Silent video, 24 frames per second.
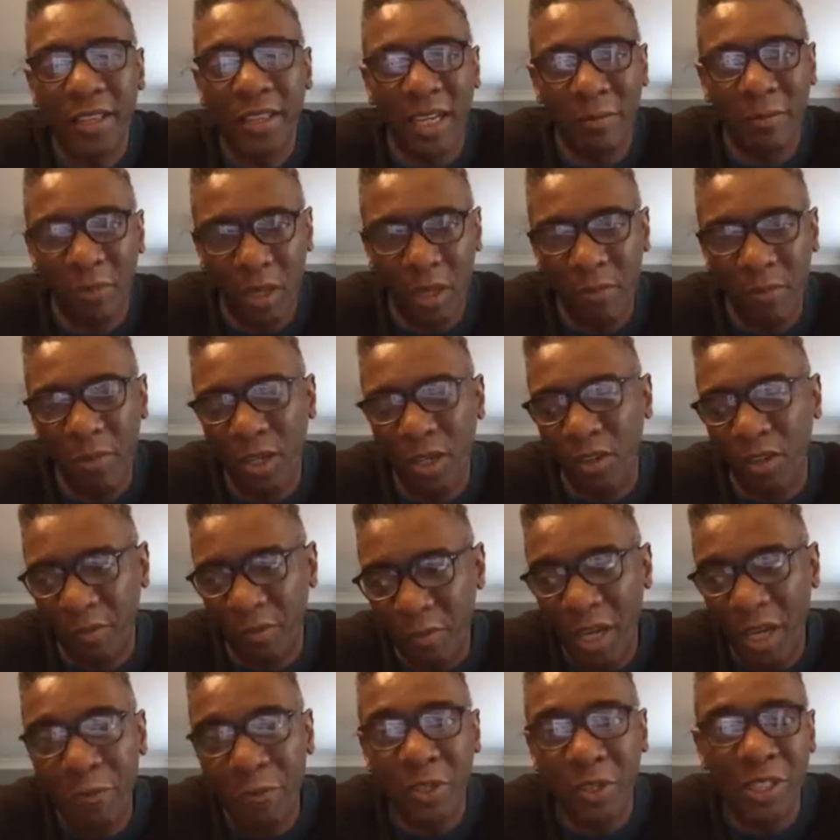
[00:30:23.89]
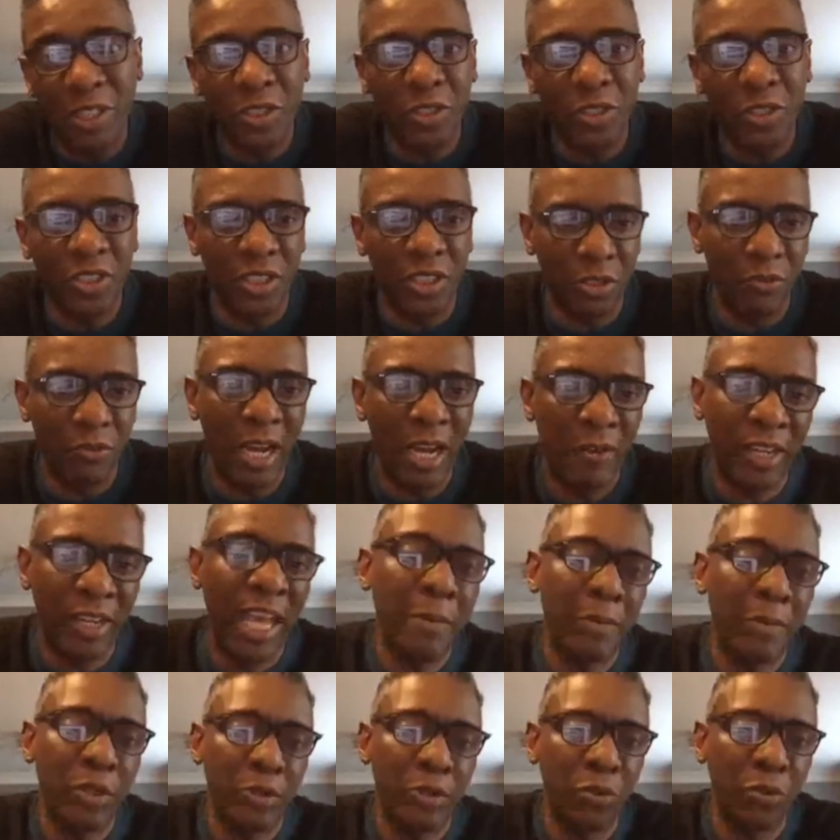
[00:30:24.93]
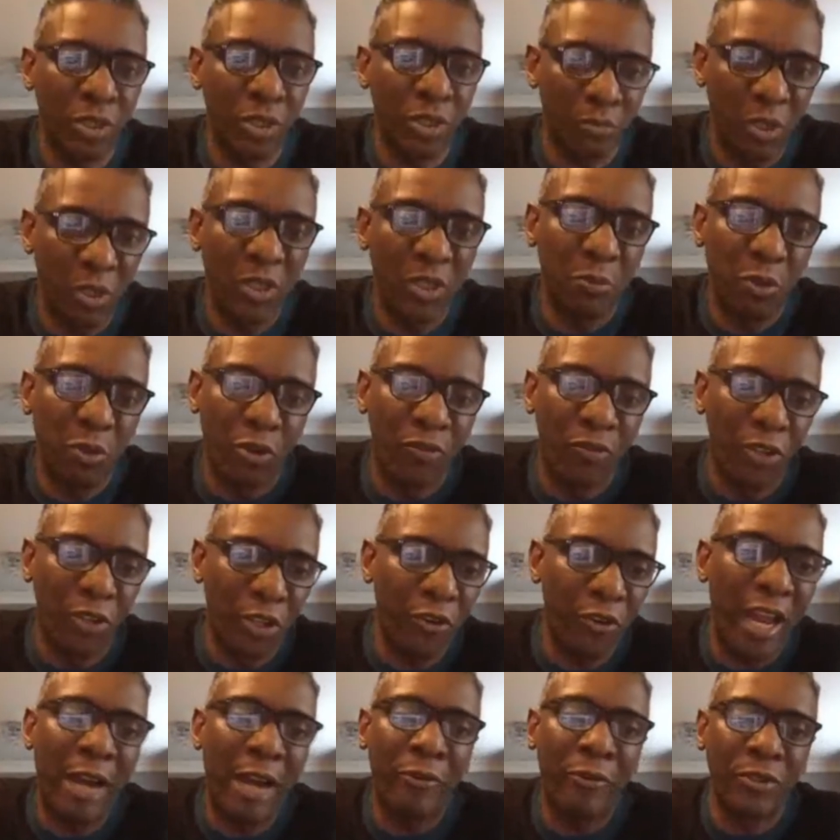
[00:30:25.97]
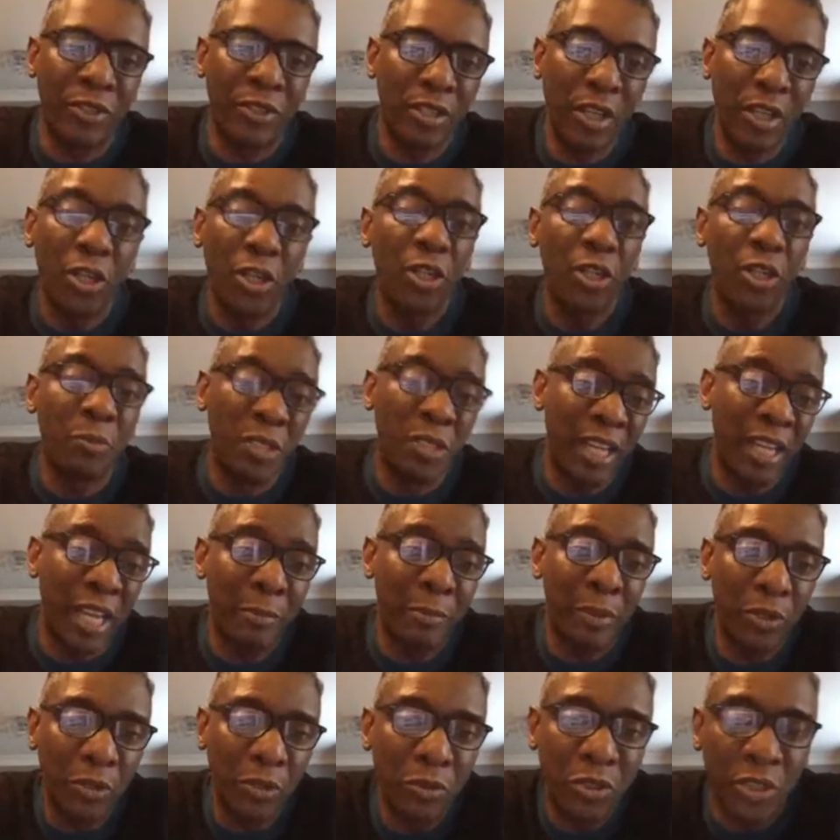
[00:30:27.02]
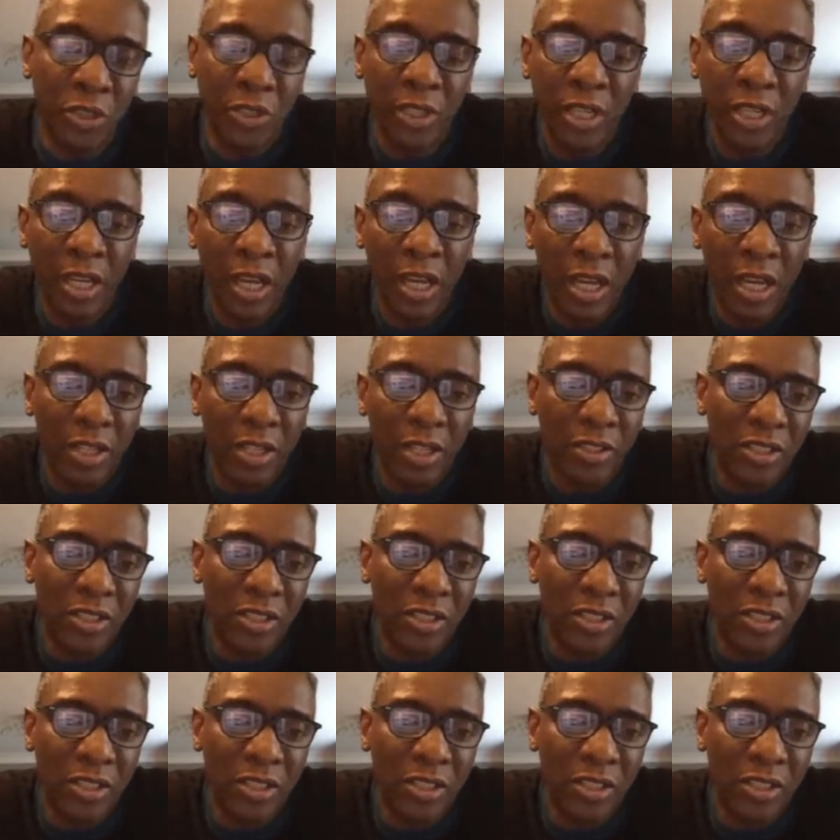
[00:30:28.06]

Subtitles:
And the reason why I say that, a lot of my research is around air pollution, much more on the ground, urban air pollution.